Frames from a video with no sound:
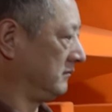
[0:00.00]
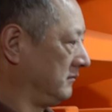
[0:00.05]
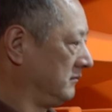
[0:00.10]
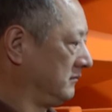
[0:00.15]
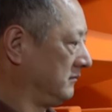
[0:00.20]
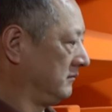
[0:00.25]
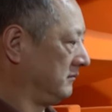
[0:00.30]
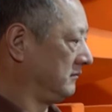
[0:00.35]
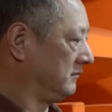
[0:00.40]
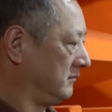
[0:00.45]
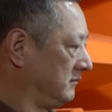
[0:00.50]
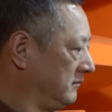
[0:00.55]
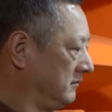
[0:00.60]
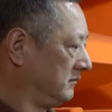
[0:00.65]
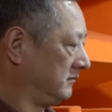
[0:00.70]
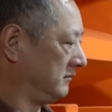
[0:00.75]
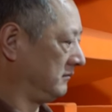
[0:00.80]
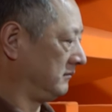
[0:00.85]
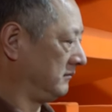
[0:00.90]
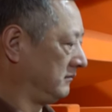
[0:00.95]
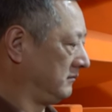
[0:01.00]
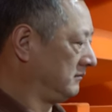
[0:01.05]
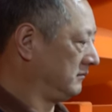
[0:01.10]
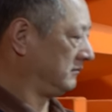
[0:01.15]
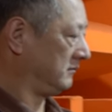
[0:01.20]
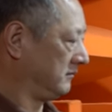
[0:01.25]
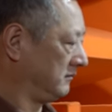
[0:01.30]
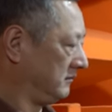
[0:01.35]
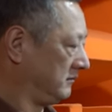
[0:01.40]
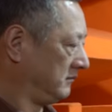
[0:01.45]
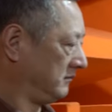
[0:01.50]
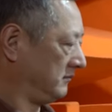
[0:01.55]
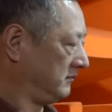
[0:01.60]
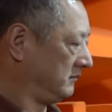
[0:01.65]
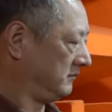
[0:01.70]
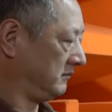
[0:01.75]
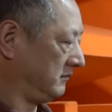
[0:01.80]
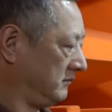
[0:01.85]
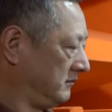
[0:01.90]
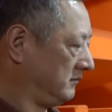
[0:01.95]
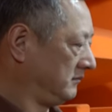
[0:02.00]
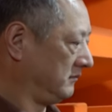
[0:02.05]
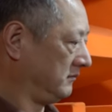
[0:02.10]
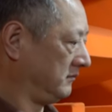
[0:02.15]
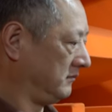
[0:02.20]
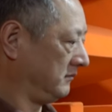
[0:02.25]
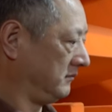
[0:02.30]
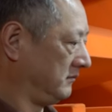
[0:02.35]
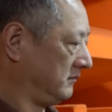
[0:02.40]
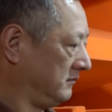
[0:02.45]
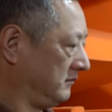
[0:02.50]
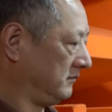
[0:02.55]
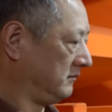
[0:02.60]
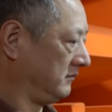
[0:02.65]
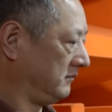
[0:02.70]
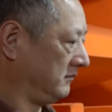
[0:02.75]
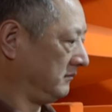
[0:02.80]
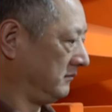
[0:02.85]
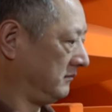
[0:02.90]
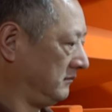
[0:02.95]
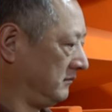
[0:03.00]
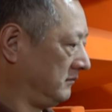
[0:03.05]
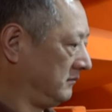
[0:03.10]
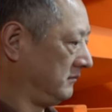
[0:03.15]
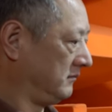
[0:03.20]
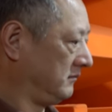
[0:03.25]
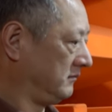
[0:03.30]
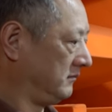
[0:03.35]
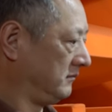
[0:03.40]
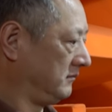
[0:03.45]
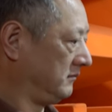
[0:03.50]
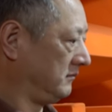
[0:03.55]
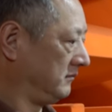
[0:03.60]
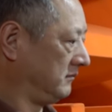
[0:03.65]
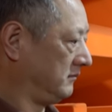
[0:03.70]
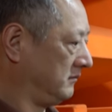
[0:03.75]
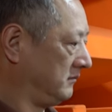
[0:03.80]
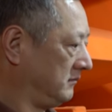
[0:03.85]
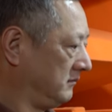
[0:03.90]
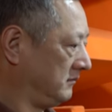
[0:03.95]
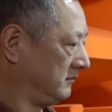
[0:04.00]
(silent)